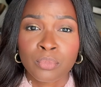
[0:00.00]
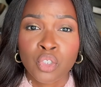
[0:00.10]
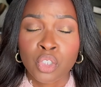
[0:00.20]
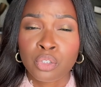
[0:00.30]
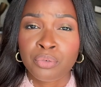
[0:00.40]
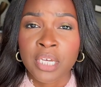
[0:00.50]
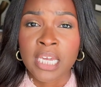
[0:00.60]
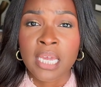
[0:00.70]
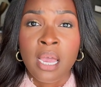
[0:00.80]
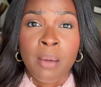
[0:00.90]

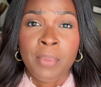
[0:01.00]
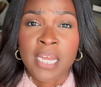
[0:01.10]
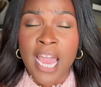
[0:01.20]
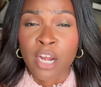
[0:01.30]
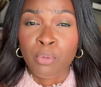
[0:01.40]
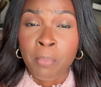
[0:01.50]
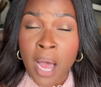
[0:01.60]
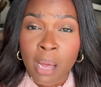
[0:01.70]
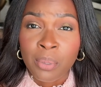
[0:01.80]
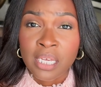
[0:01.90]
jewelry. Banana
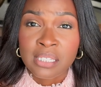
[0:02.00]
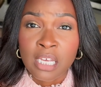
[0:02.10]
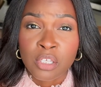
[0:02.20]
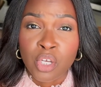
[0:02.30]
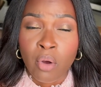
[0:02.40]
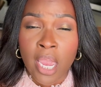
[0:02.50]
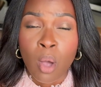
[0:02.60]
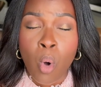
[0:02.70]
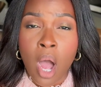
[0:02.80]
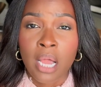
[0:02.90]
Republic sells
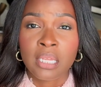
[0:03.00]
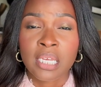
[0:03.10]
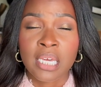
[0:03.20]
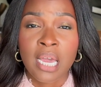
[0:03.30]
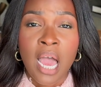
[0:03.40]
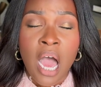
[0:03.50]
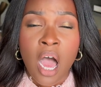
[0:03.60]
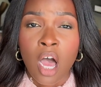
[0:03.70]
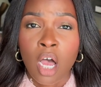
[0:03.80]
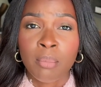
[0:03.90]
great quality
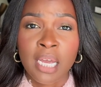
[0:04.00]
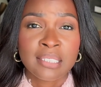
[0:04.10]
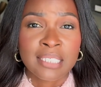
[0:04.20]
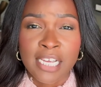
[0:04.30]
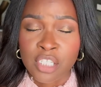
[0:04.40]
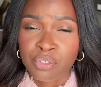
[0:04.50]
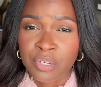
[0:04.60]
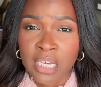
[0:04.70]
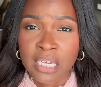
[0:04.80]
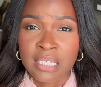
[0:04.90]

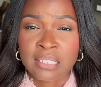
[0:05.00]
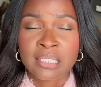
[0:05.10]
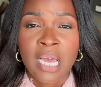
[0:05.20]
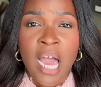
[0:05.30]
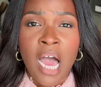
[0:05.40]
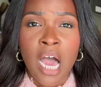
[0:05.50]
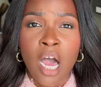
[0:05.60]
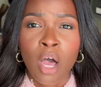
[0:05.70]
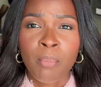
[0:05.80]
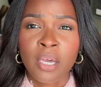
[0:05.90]
accessories.
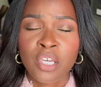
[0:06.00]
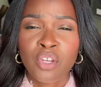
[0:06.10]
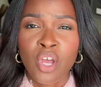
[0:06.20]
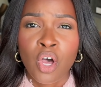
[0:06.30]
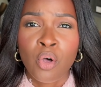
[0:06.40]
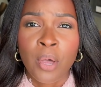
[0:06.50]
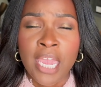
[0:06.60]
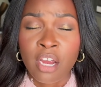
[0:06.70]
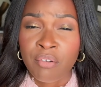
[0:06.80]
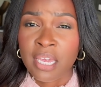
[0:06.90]

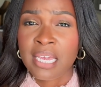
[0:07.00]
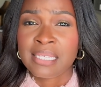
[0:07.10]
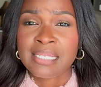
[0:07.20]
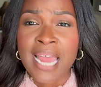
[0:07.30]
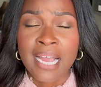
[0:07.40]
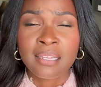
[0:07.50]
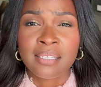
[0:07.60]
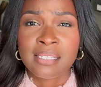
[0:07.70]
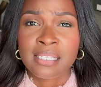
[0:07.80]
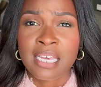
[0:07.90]
Earrings,
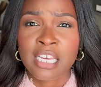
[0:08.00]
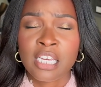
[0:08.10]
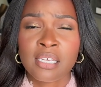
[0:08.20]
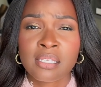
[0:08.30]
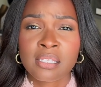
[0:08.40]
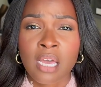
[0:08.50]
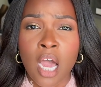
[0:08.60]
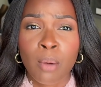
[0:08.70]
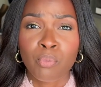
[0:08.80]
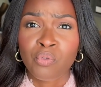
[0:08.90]
necklaces,
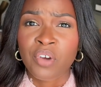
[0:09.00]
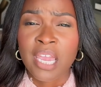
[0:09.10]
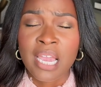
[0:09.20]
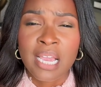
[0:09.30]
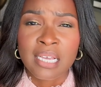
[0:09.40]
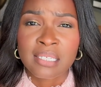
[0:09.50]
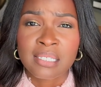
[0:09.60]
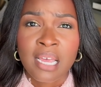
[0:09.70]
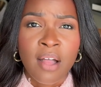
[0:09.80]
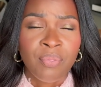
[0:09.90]

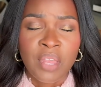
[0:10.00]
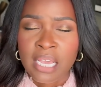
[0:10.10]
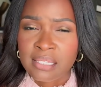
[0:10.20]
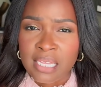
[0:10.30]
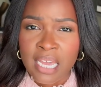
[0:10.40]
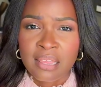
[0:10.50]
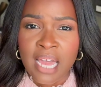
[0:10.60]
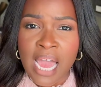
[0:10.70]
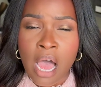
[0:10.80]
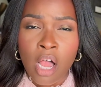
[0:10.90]
rings, things like
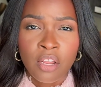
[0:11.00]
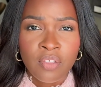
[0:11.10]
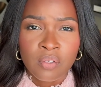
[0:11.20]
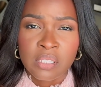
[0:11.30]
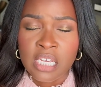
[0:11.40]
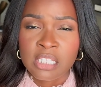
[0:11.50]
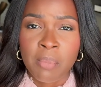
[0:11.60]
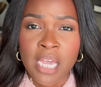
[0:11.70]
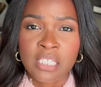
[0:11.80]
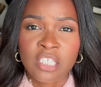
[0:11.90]
that. All of those things
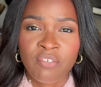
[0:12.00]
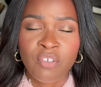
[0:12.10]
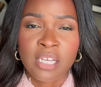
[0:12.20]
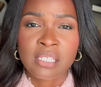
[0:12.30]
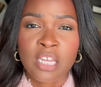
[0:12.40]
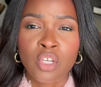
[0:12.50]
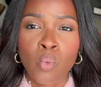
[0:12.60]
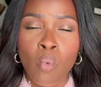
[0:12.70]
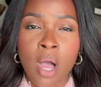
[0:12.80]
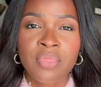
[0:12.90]
make a difference, and you
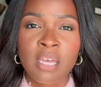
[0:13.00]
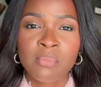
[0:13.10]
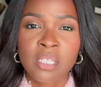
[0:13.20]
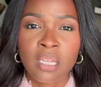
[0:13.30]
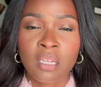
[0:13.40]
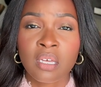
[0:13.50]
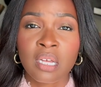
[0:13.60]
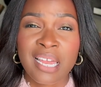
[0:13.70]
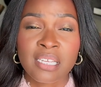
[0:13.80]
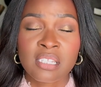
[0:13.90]
want them to
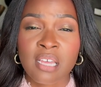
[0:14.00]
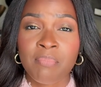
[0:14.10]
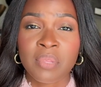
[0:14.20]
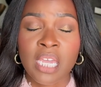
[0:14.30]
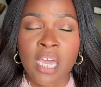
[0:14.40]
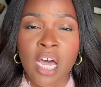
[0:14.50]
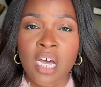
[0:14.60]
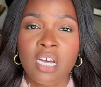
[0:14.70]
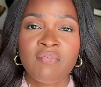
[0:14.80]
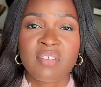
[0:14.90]
look like something
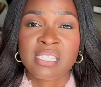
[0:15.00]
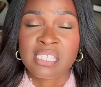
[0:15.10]
of